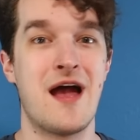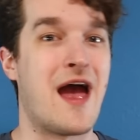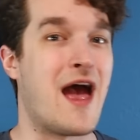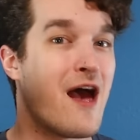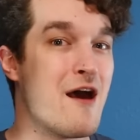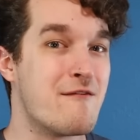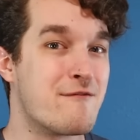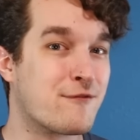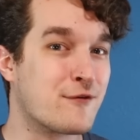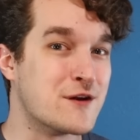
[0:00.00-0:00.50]

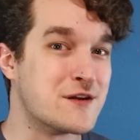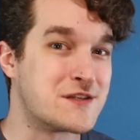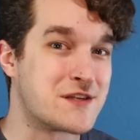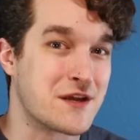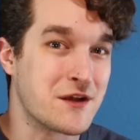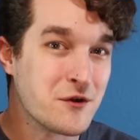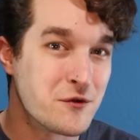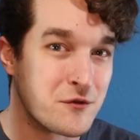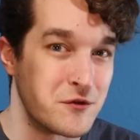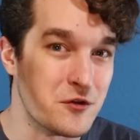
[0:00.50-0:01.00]
Every
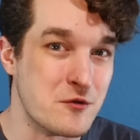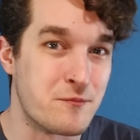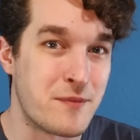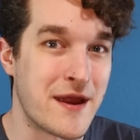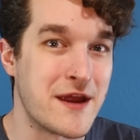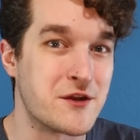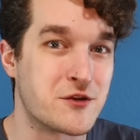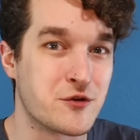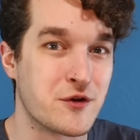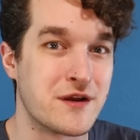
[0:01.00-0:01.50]
single new
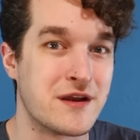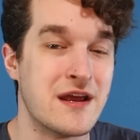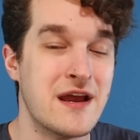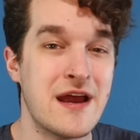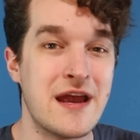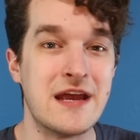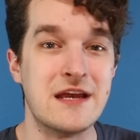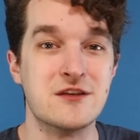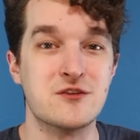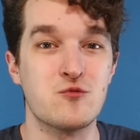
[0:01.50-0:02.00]
patron
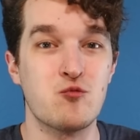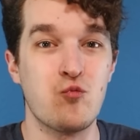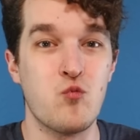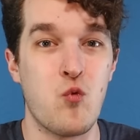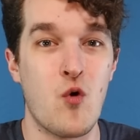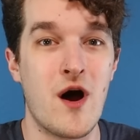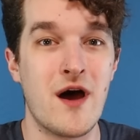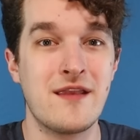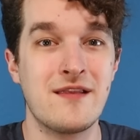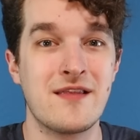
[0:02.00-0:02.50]
is
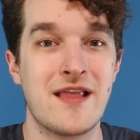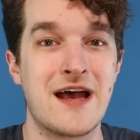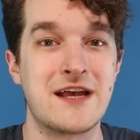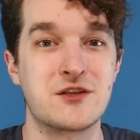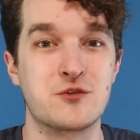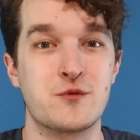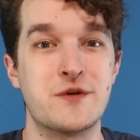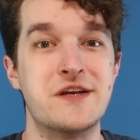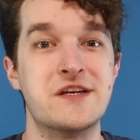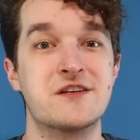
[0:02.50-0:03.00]
one
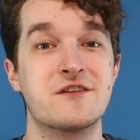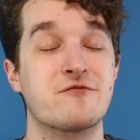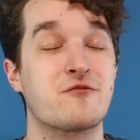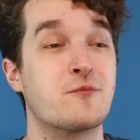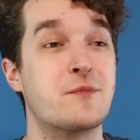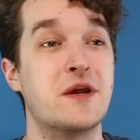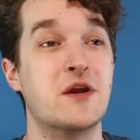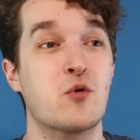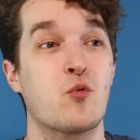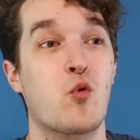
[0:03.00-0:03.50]
less reason for
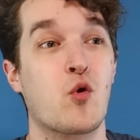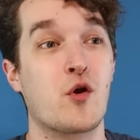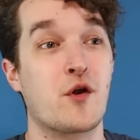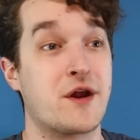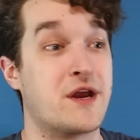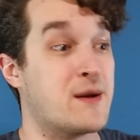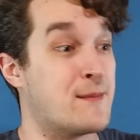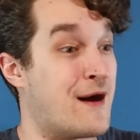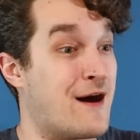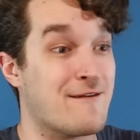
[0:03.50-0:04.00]
me to
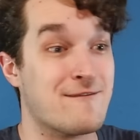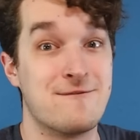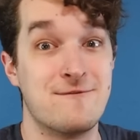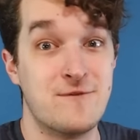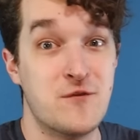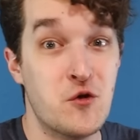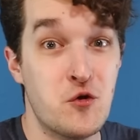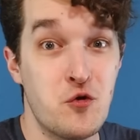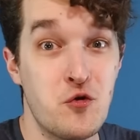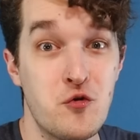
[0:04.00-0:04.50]
worry about
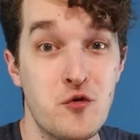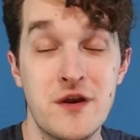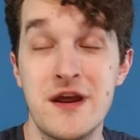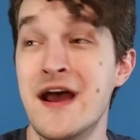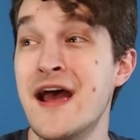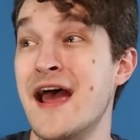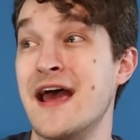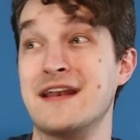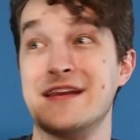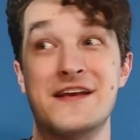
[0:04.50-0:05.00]
food
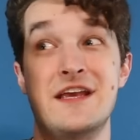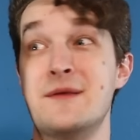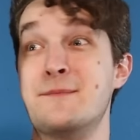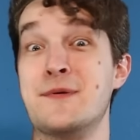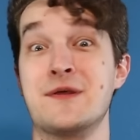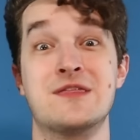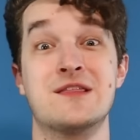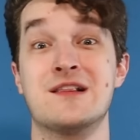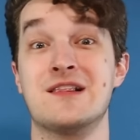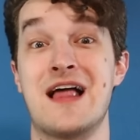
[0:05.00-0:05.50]
and
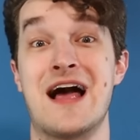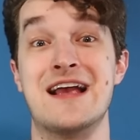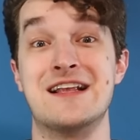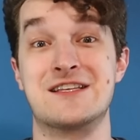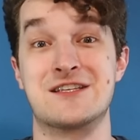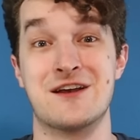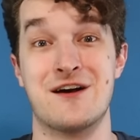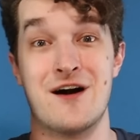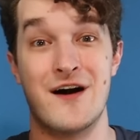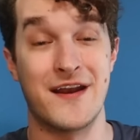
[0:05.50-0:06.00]
keeping the
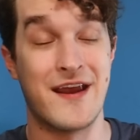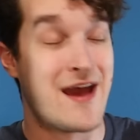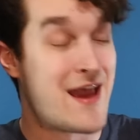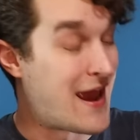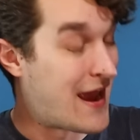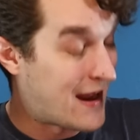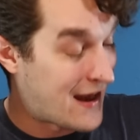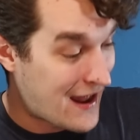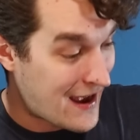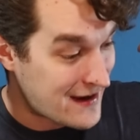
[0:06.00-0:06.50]
lights
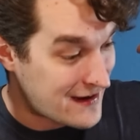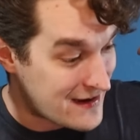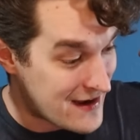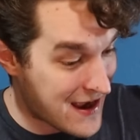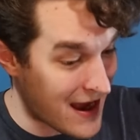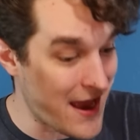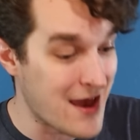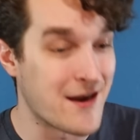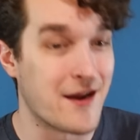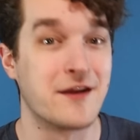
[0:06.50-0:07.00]
on, and I
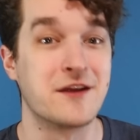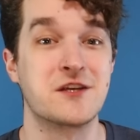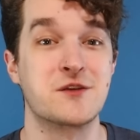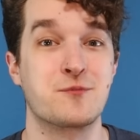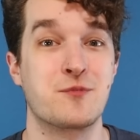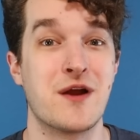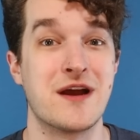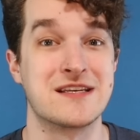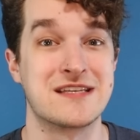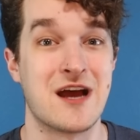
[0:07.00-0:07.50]
cannot
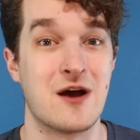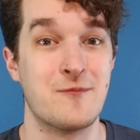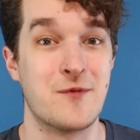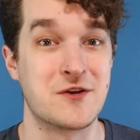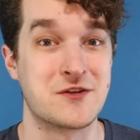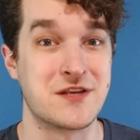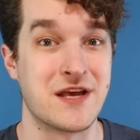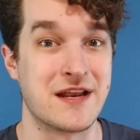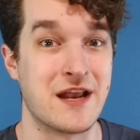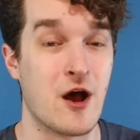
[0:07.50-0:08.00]
express how
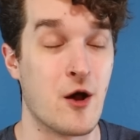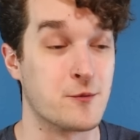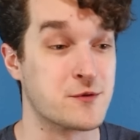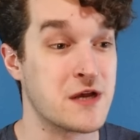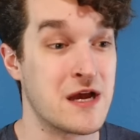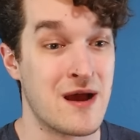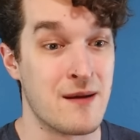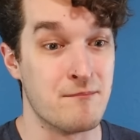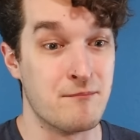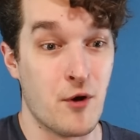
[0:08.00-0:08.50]
much that helps,
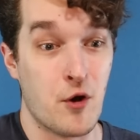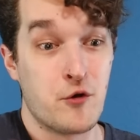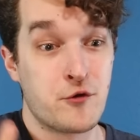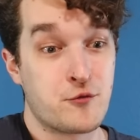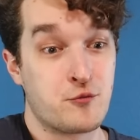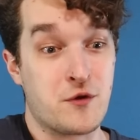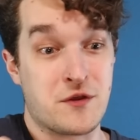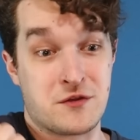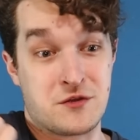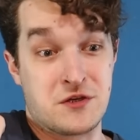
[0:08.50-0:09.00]

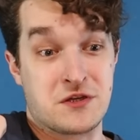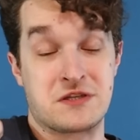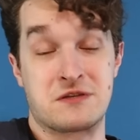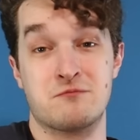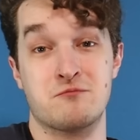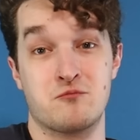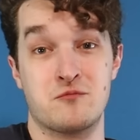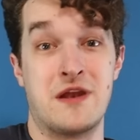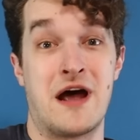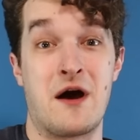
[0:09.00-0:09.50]
both with just
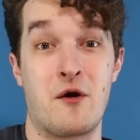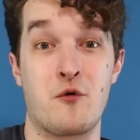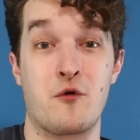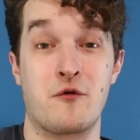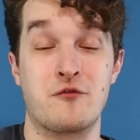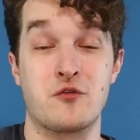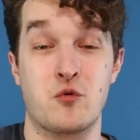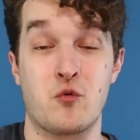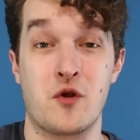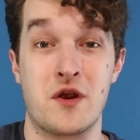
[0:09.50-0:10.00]
not
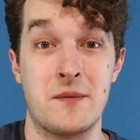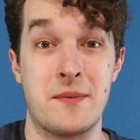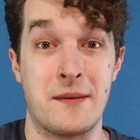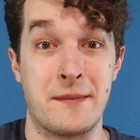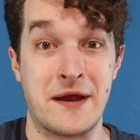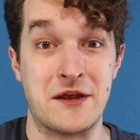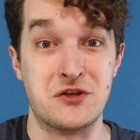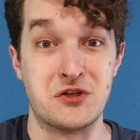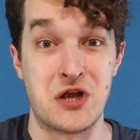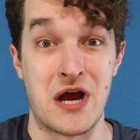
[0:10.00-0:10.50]
having to worry about
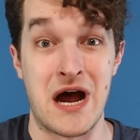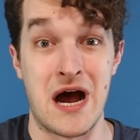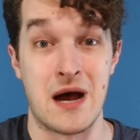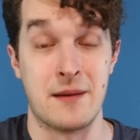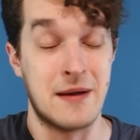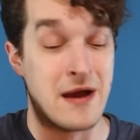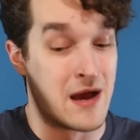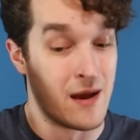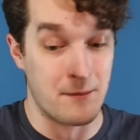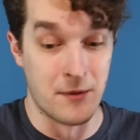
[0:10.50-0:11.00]
my
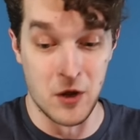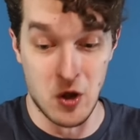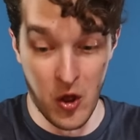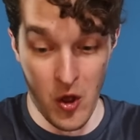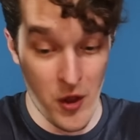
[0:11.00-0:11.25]
job, but